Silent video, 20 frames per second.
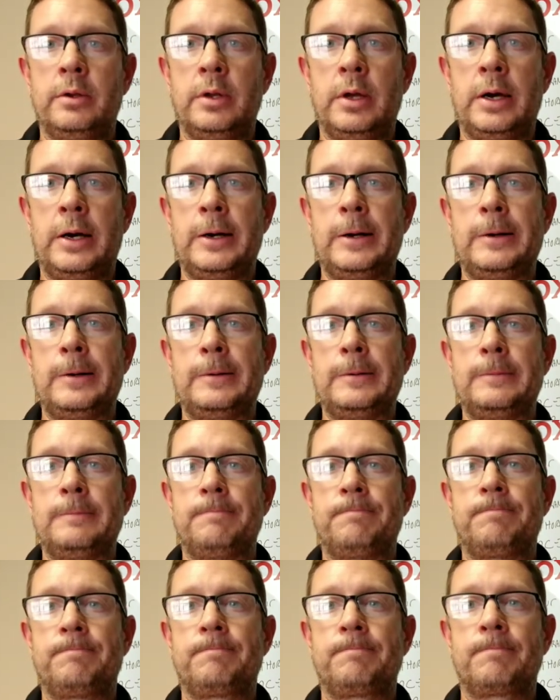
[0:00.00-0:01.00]

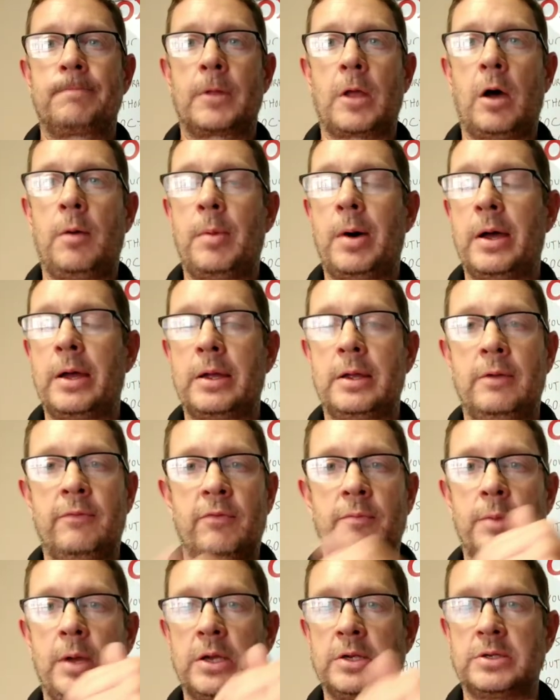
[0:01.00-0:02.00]
All my
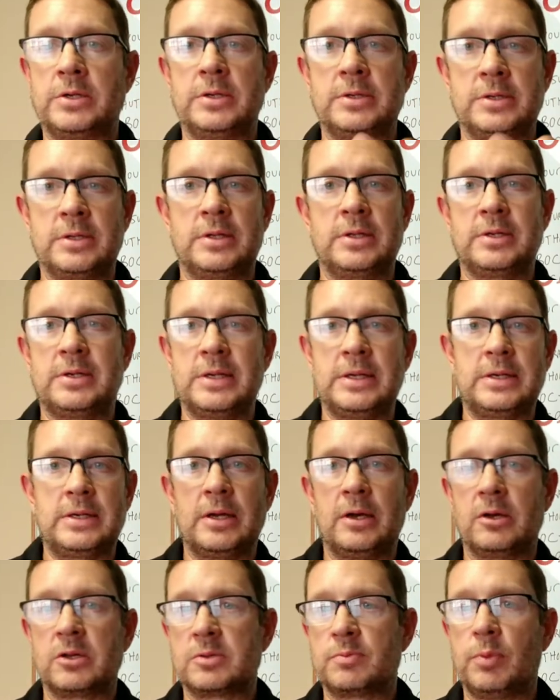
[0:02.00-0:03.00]
information is in the
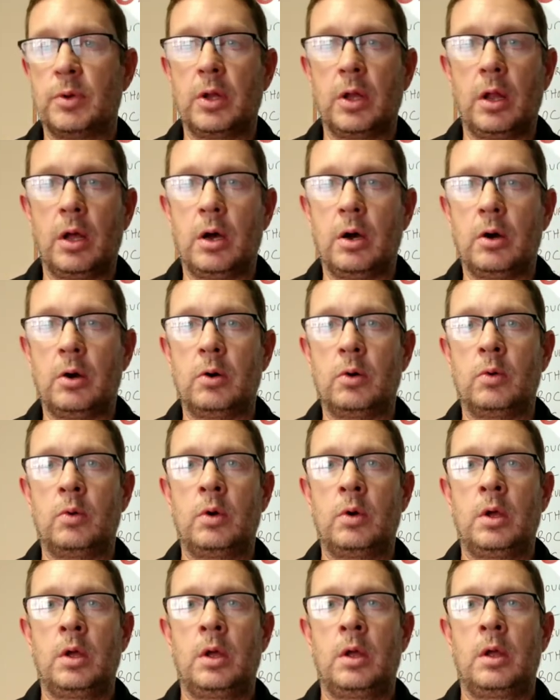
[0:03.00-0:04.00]
details below.
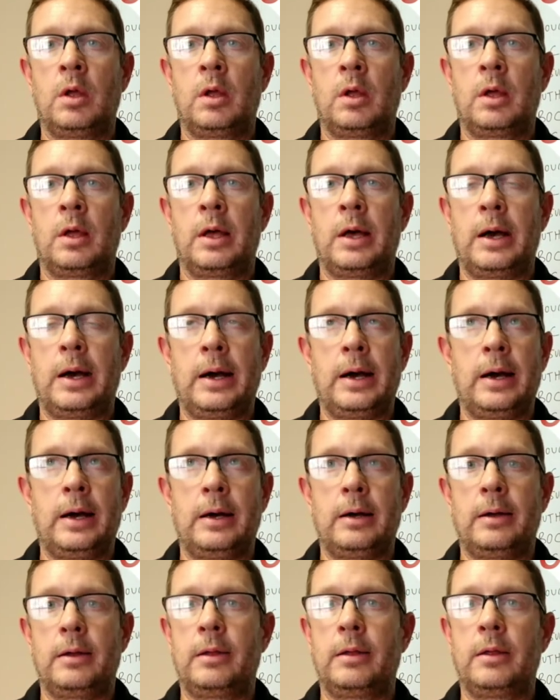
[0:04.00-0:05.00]

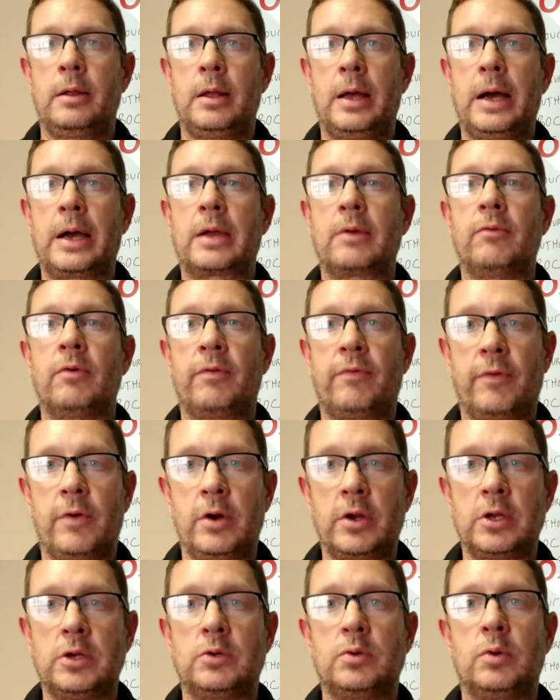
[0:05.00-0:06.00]
I can refer
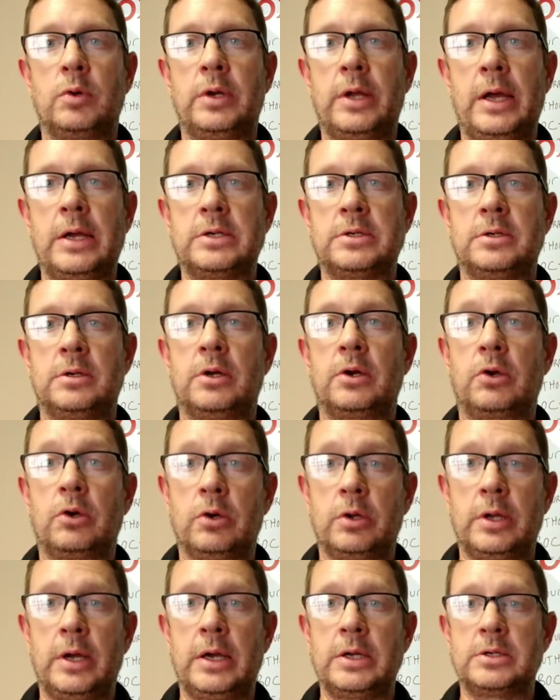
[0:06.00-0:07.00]
you to an agent, a
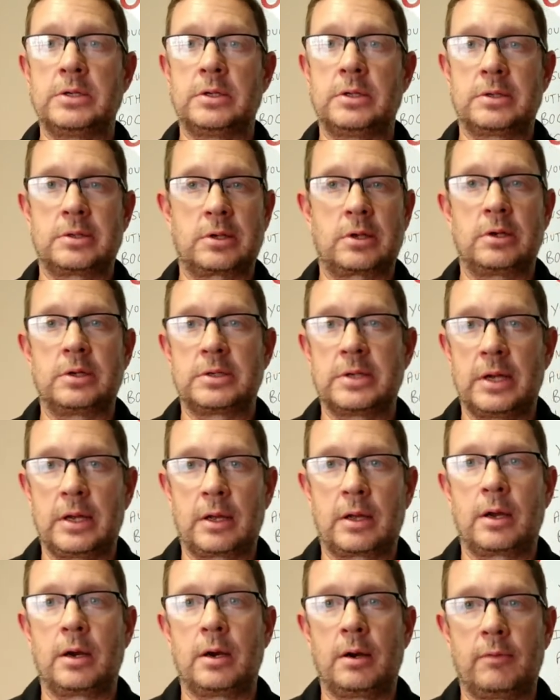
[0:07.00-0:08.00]
good agent that's going to
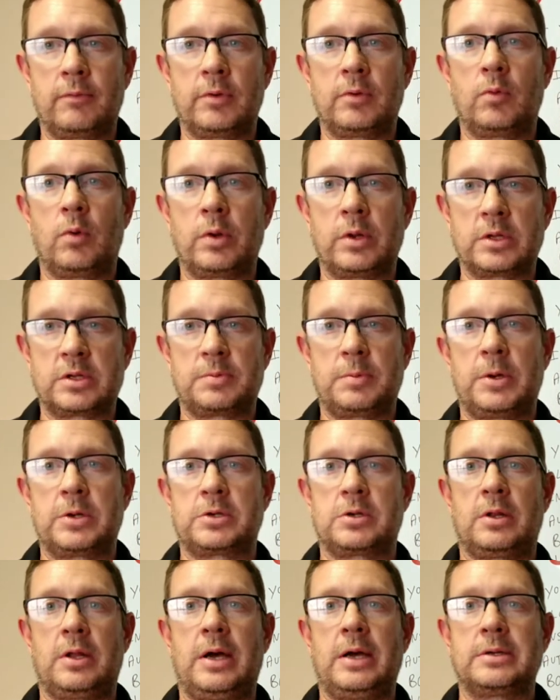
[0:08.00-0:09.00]
take care of you, one that
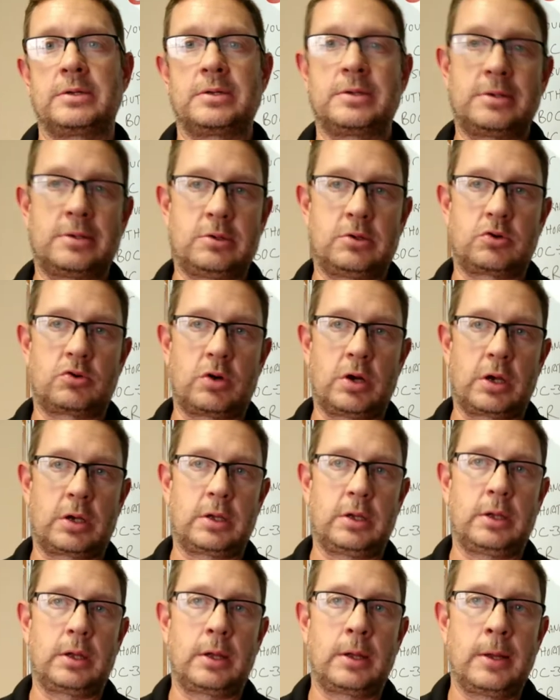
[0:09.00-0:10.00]
specializes in
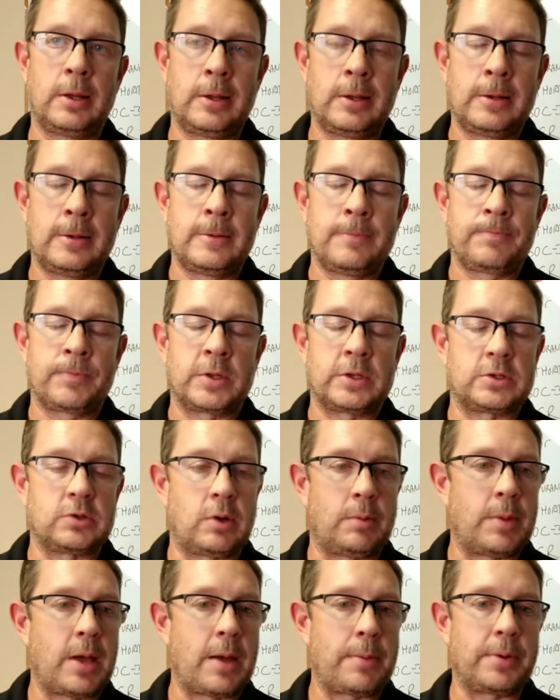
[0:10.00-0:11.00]
trucking. So
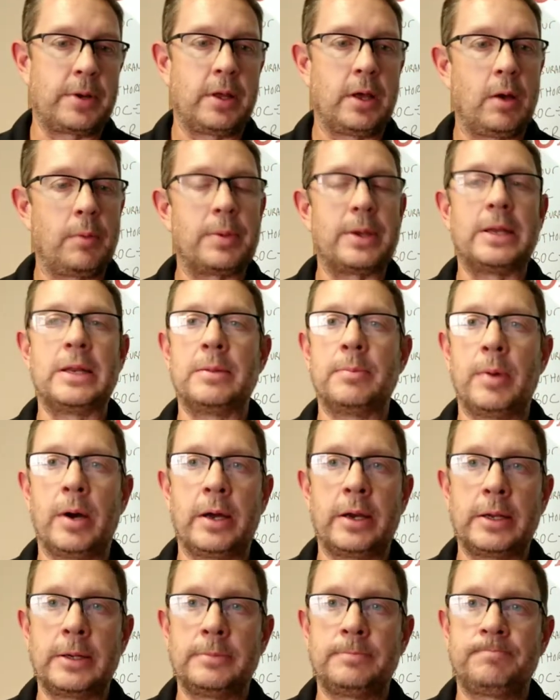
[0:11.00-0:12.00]
I'm happy to help
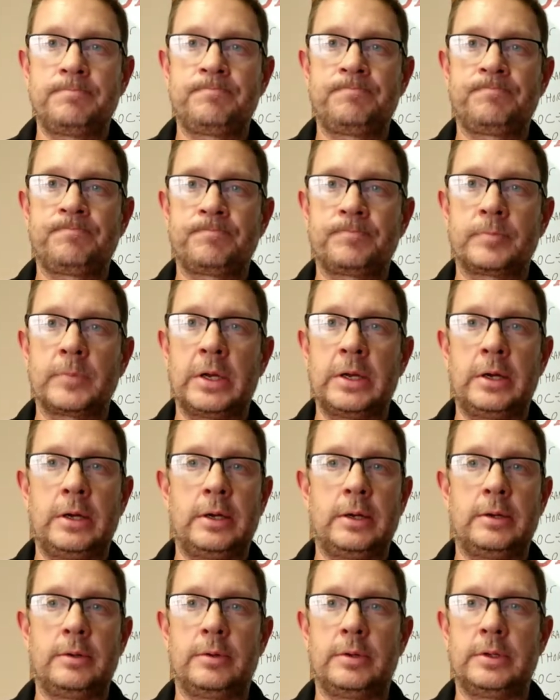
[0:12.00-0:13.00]
anybody
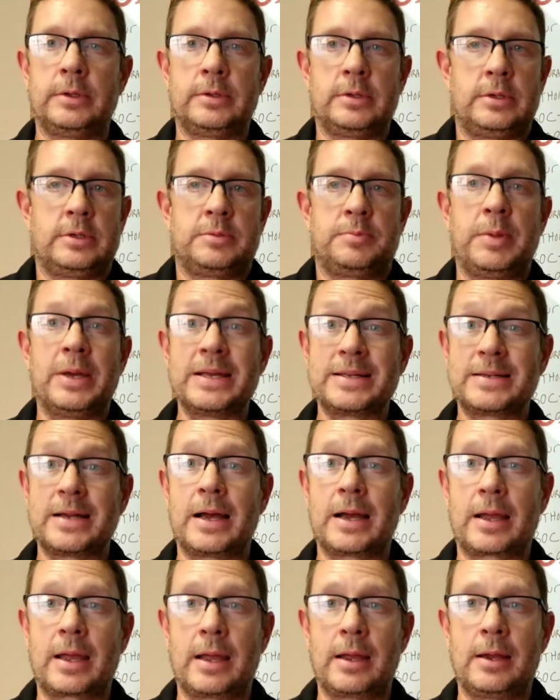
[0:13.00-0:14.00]
as best
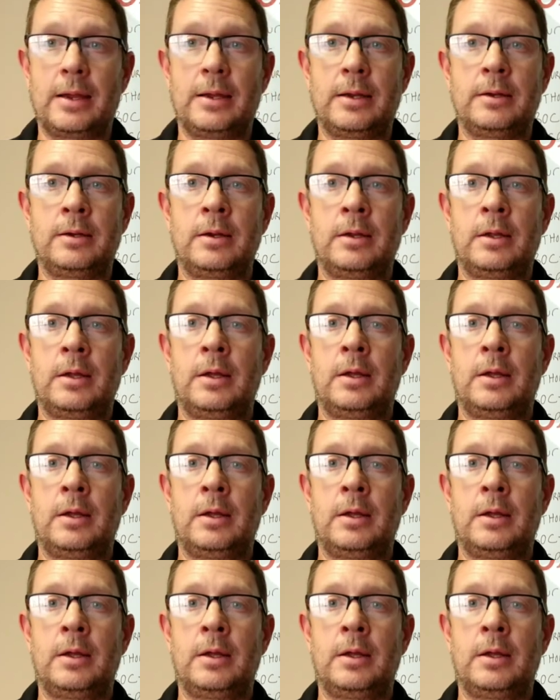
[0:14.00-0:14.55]
I can.